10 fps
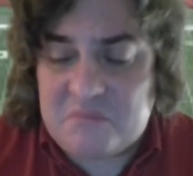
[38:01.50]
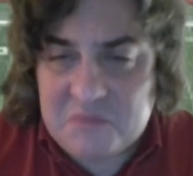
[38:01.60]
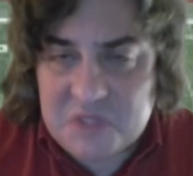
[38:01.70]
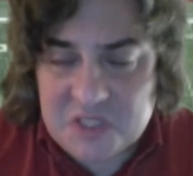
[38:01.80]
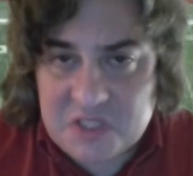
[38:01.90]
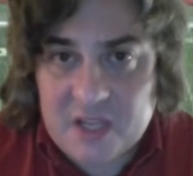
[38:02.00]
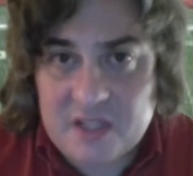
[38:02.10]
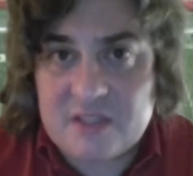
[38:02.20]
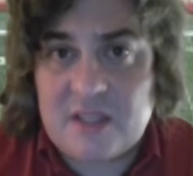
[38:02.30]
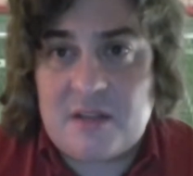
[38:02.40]

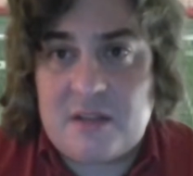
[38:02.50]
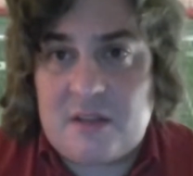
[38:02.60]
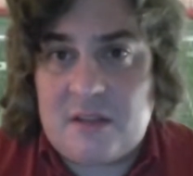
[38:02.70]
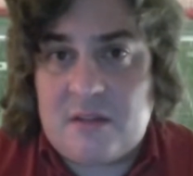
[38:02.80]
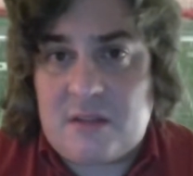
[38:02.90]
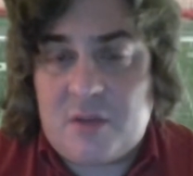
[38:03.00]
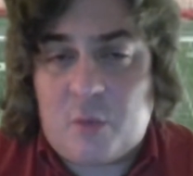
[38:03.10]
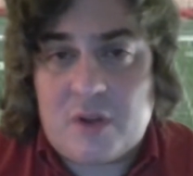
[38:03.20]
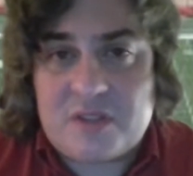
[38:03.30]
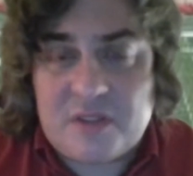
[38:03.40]
decides that he
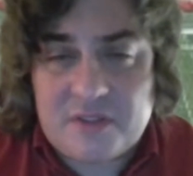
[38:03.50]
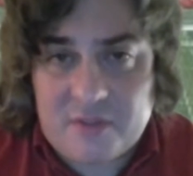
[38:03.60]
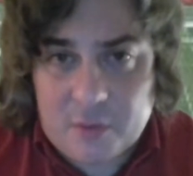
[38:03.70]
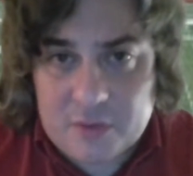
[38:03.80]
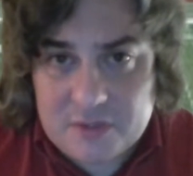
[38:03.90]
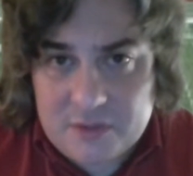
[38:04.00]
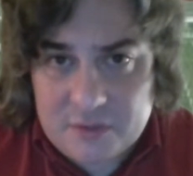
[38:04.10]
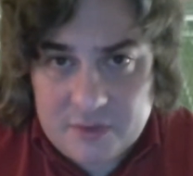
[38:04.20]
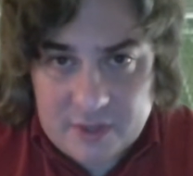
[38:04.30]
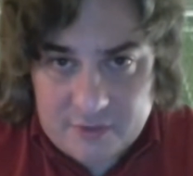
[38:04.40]
wants to throw it
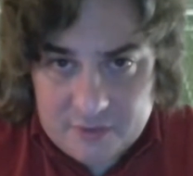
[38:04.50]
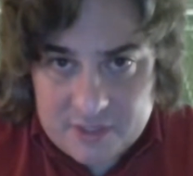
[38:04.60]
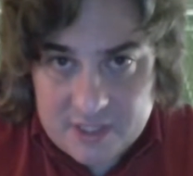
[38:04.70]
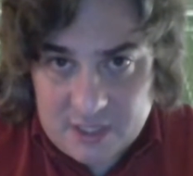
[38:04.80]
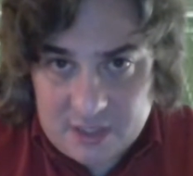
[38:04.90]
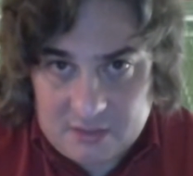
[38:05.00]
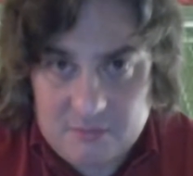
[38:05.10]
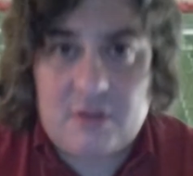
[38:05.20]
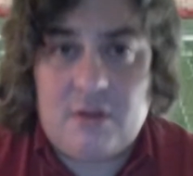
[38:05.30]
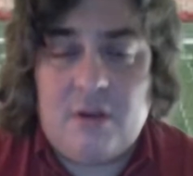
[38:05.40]
to the other
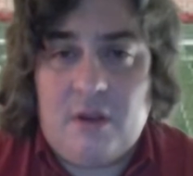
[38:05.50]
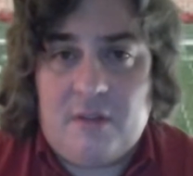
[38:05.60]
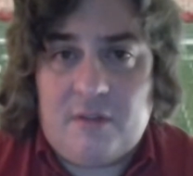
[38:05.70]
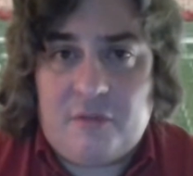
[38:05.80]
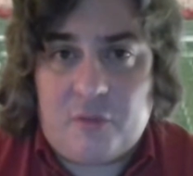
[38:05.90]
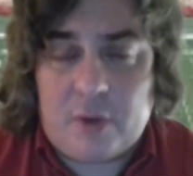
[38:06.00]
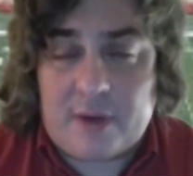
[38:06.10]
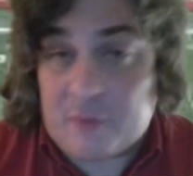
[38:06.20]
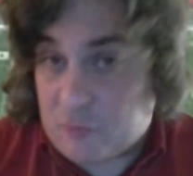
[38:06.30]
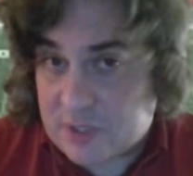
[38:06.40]
team for
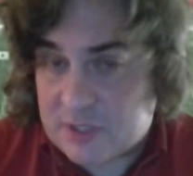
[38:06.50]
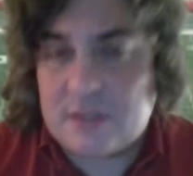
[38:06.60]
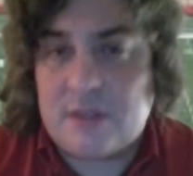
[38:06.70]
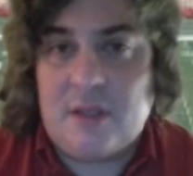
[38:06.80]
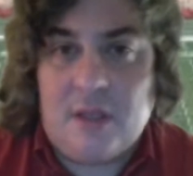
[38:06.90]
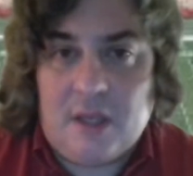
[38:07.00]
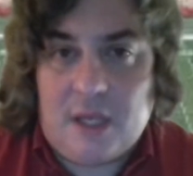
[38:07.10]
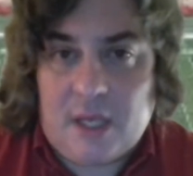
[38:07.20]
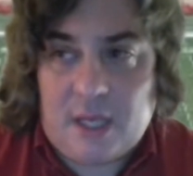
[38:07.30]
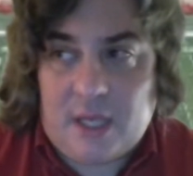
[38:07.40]
whatever reason,
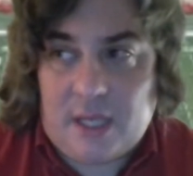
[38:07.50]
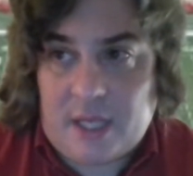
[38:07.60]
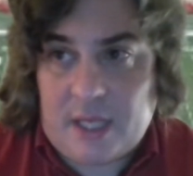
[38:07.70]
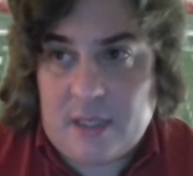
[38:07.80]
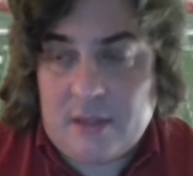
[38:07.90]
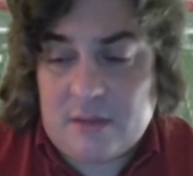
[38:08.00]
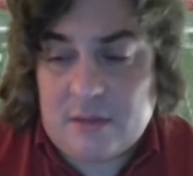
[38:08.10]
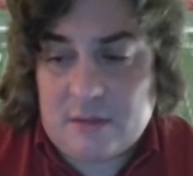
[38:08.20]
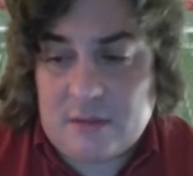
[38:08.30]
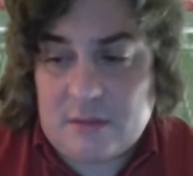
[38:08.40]
and
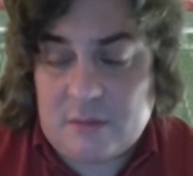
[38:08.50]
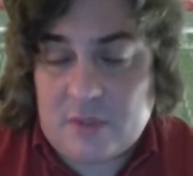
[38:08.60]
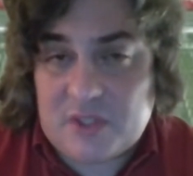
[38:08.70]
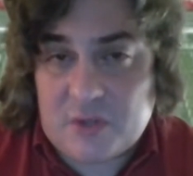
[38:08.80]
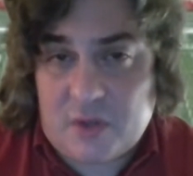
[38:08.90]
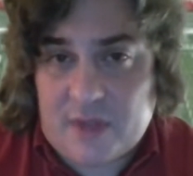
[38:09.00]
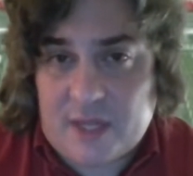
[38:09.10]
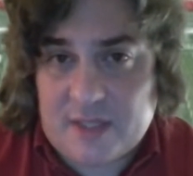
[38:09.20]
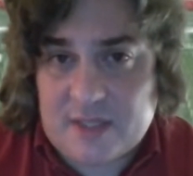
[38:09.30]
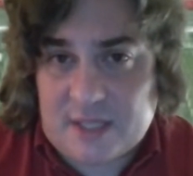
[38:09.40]
we saw that
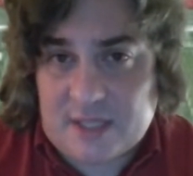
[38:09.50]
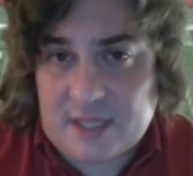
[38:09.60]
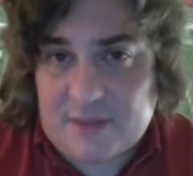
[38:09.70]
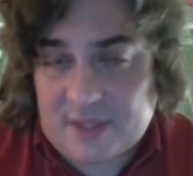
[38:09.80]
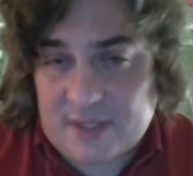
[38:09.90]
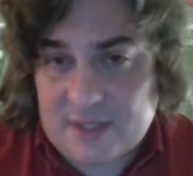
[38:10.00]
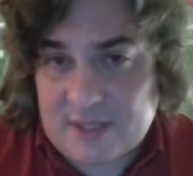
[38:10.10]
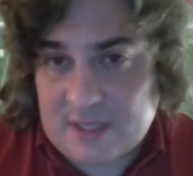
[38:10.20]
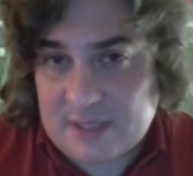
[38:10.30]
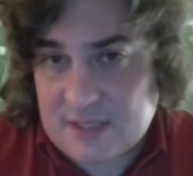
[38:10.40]
in the second half against
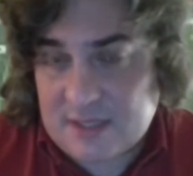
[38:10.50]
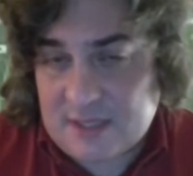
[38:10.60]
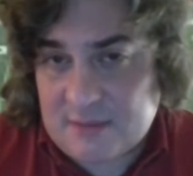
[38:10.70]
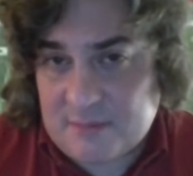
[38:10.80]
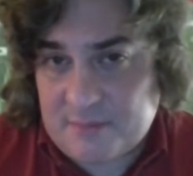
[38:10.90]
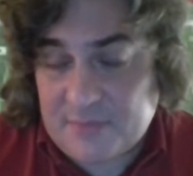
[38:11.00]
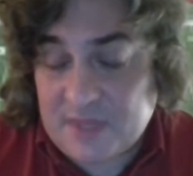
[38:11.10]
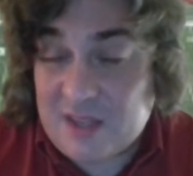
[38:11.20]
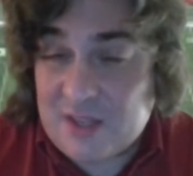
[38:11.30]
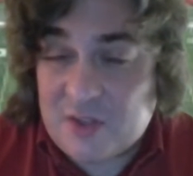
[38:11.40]
Texas A&M.
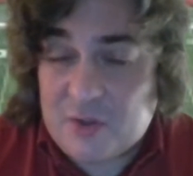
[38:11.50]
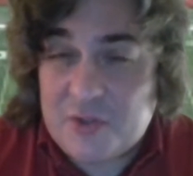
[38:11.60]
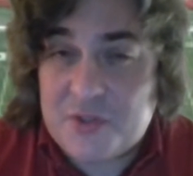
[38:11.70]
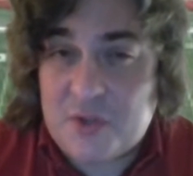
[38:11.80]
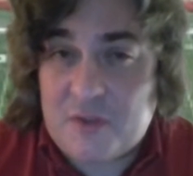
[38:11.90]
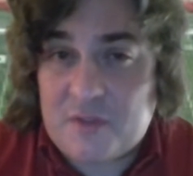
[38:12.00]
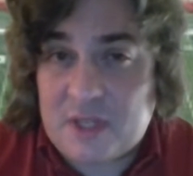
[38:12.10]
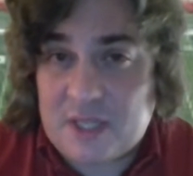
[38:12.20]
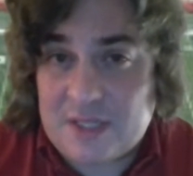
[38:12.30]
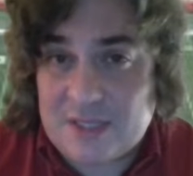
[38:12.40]
You also have an
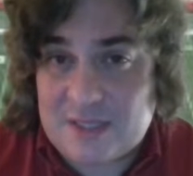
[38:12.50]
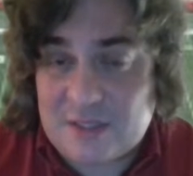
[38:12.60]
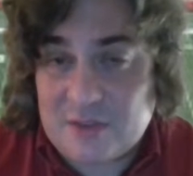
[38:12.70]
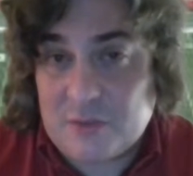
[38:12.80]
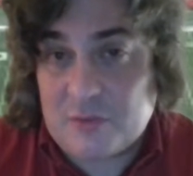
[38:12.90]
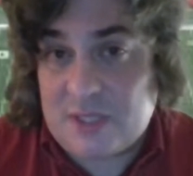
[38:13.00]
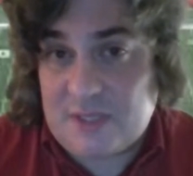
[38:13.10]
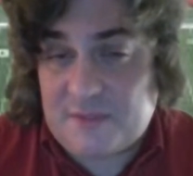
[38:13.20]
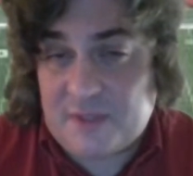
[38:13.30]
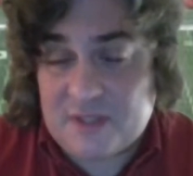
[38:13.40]
LSU
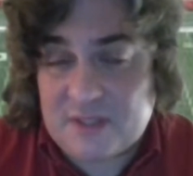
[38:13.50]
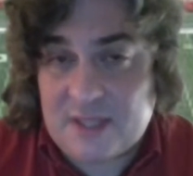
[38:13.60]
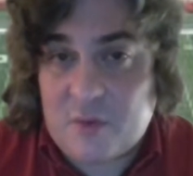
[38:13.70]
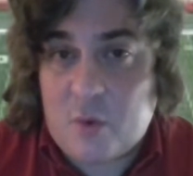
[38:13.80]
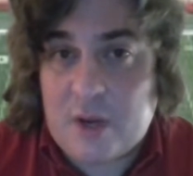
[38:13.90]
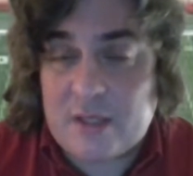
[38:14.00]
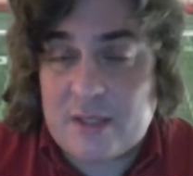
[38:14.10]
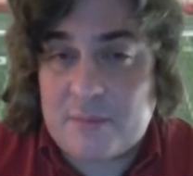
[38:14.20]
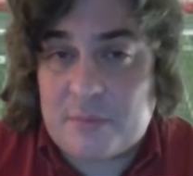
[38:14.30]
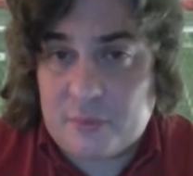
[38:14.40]
defense that, while
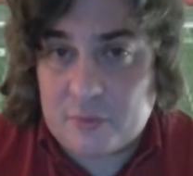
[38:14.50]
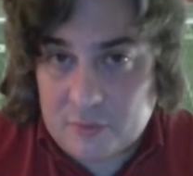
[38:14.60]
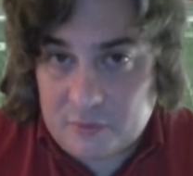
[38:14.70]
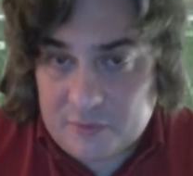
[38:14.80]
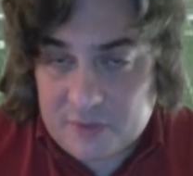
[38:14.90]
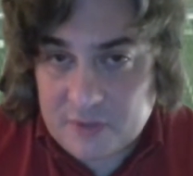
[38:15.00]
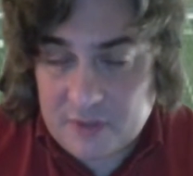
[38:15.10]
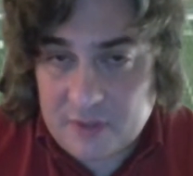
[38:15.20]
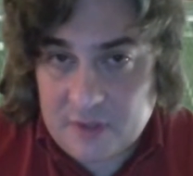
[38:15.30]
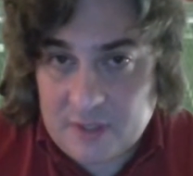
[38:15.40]
improved
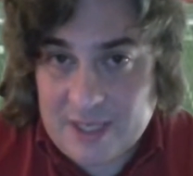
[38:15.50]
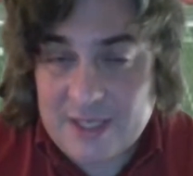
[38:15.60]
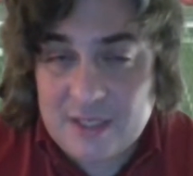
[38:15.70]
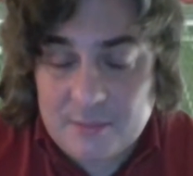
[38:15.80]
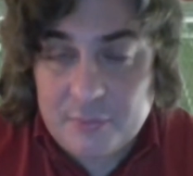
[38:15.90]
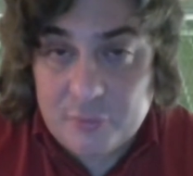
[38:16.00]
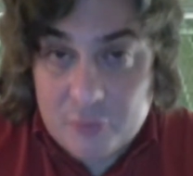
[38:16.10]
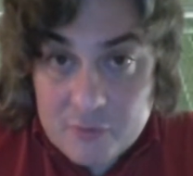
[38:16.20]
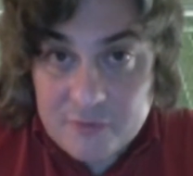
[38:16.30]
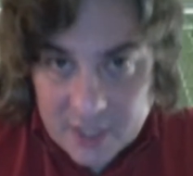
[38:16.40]
and
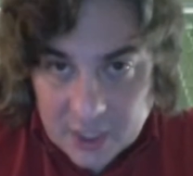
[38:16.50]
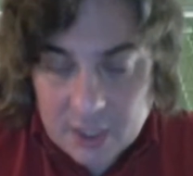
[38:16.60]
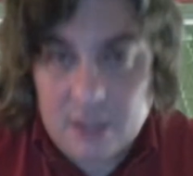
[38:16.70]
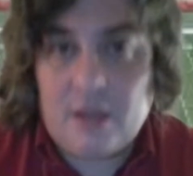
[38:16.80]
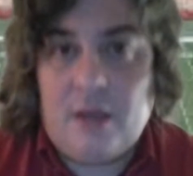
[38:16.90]
improving,